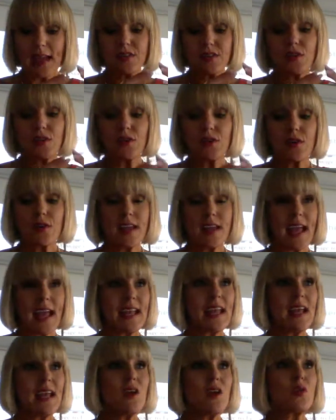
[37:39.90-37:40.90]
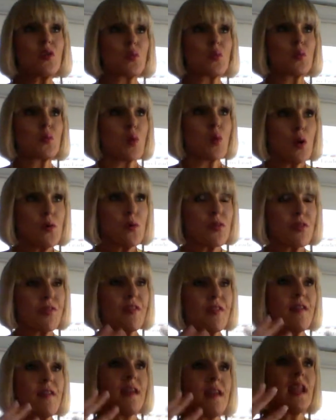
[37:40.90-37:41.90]
And creating
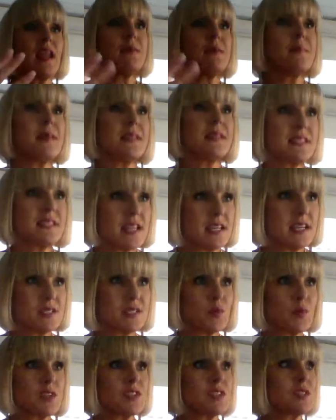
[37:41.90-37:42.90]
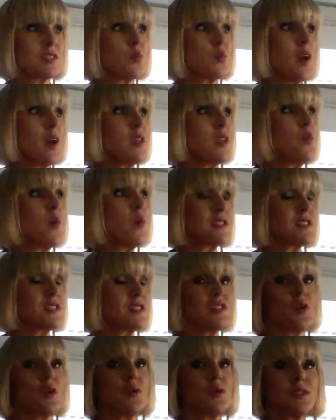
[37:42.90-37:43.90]
growth in a business, which is what you want
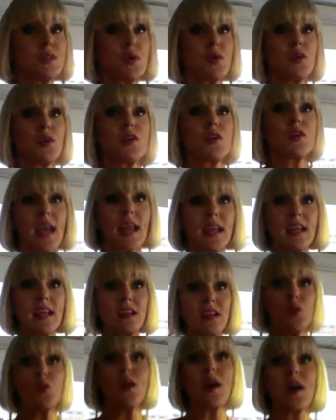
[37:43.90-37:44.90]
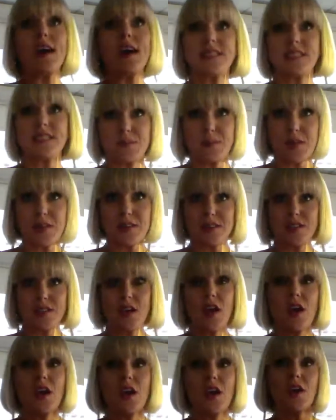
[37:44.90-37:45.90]
to do. So creating new customers,
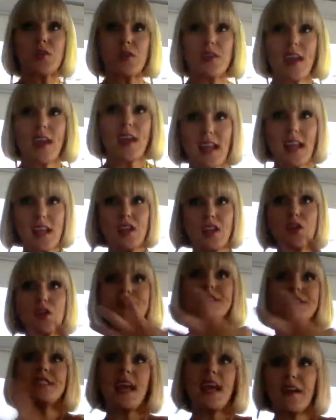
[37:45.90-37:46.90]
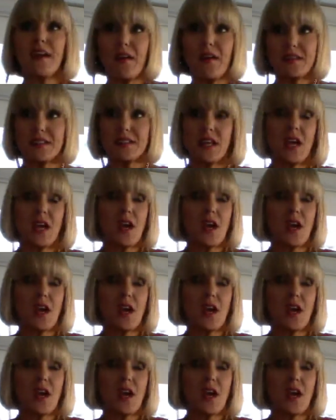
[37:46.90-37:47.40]
creating new sales,